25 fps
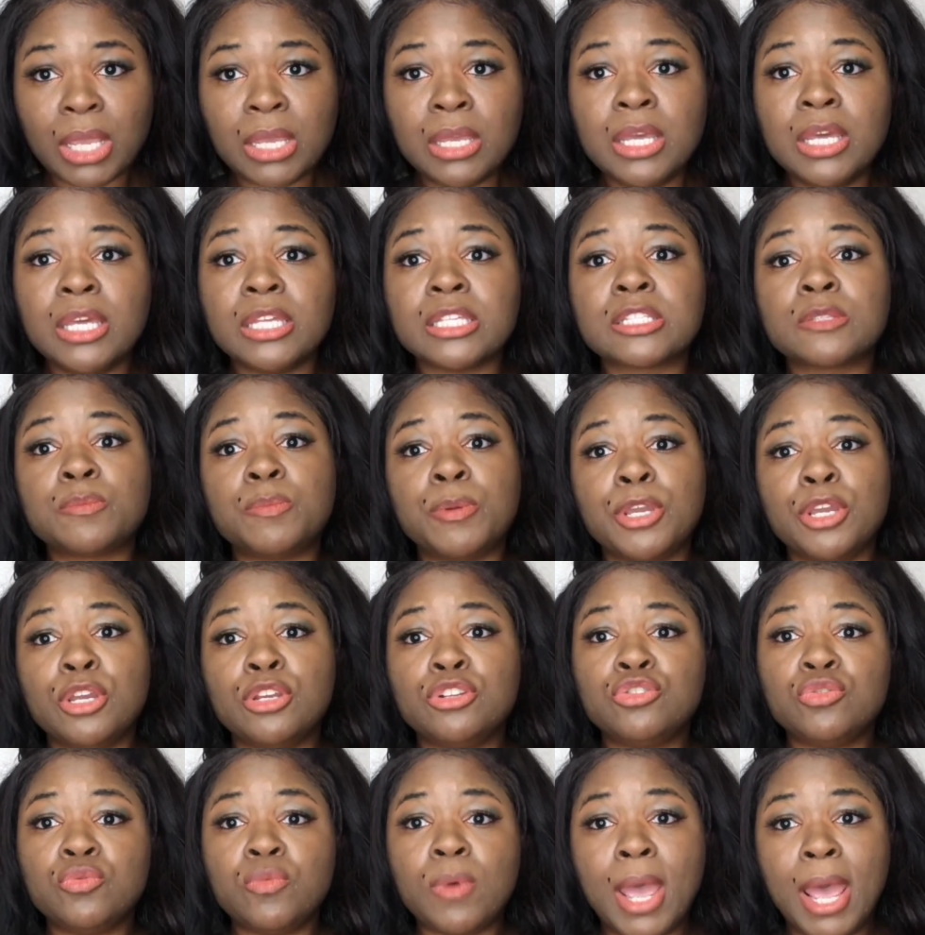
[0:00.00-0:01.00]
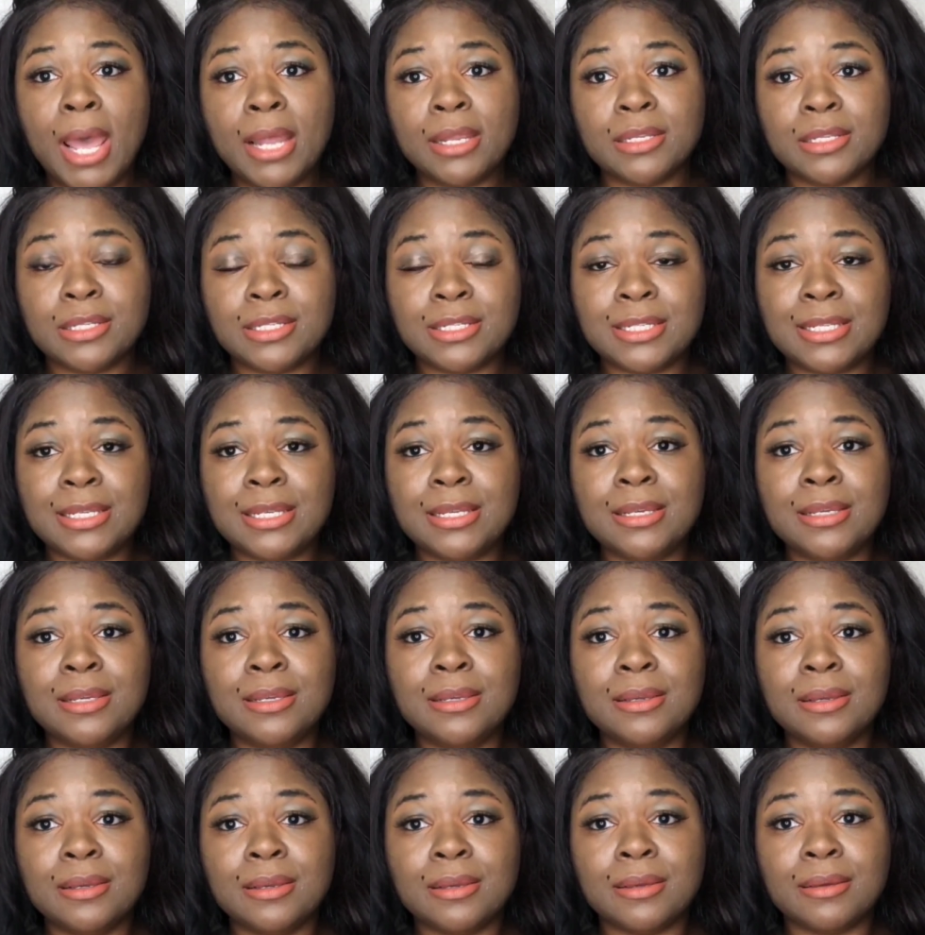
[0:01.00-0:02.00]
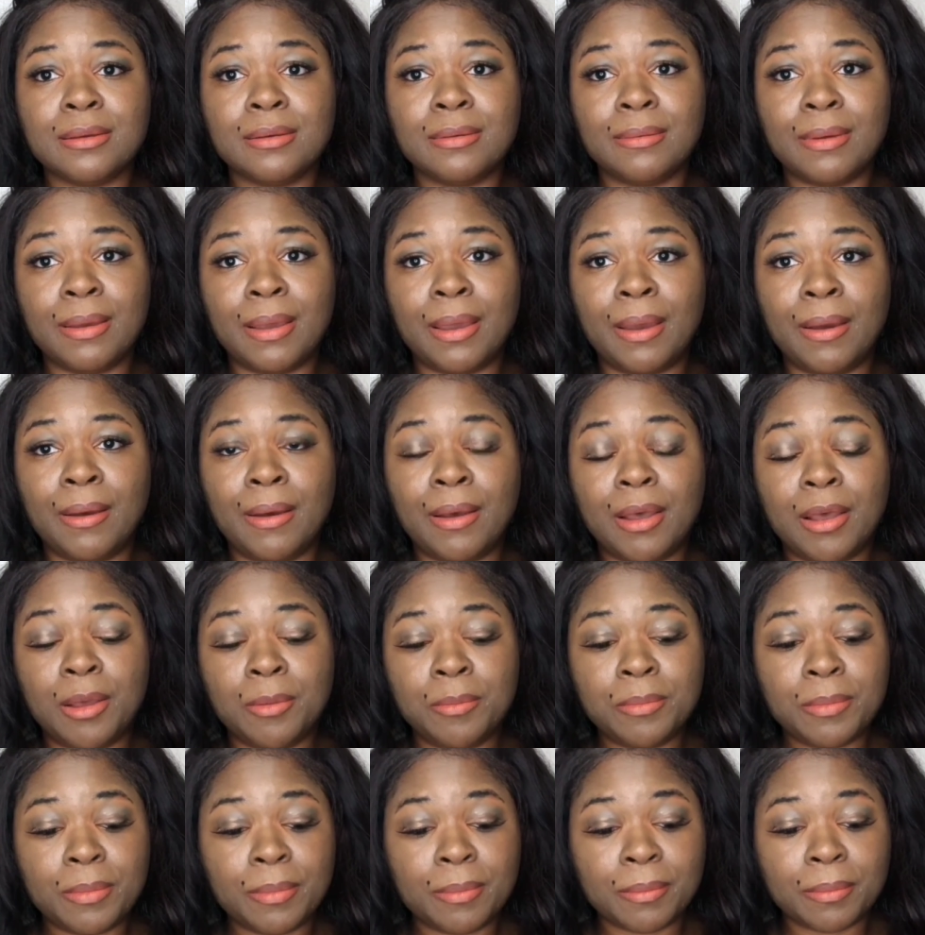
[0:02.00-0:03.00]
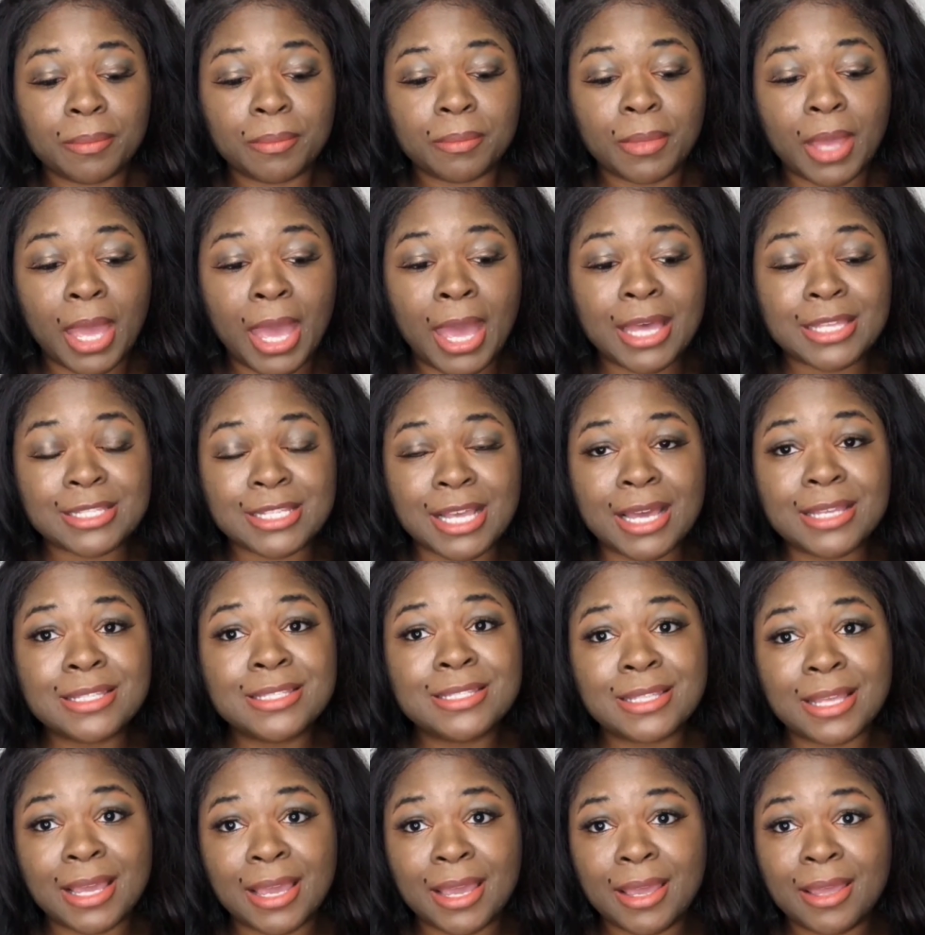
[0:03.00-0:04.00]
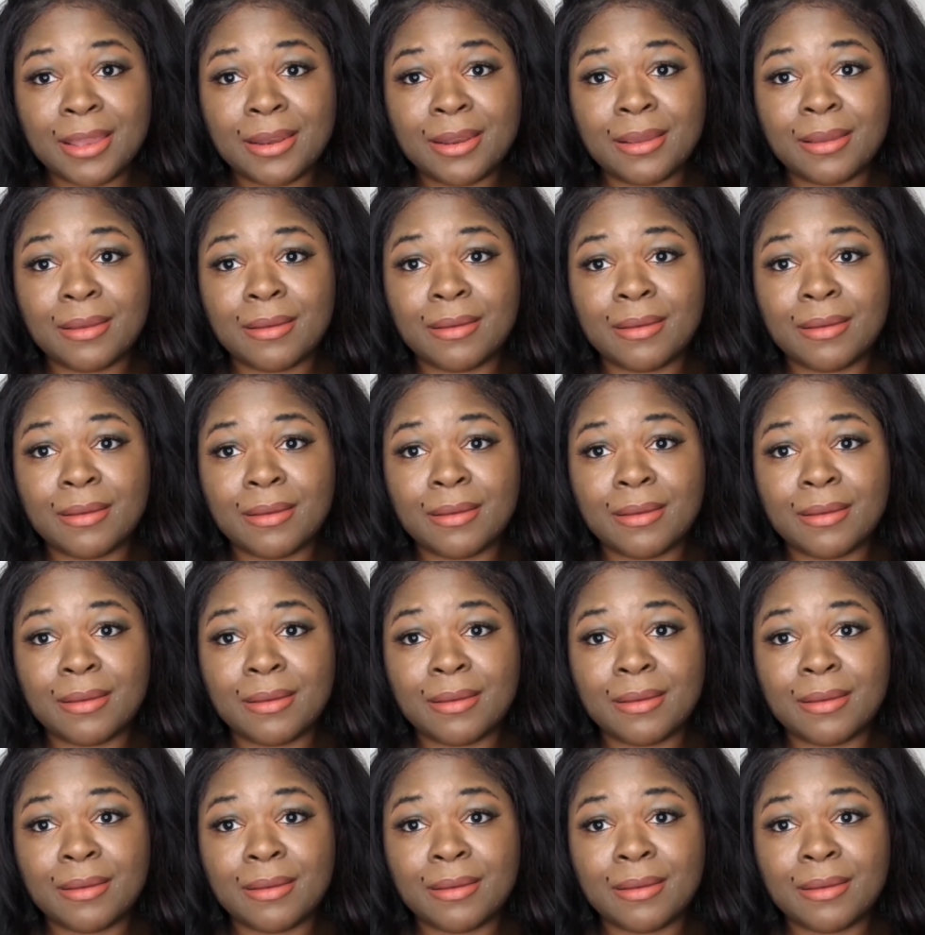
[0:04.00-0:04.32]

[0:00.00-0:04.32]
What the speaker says: spirituality, as I said,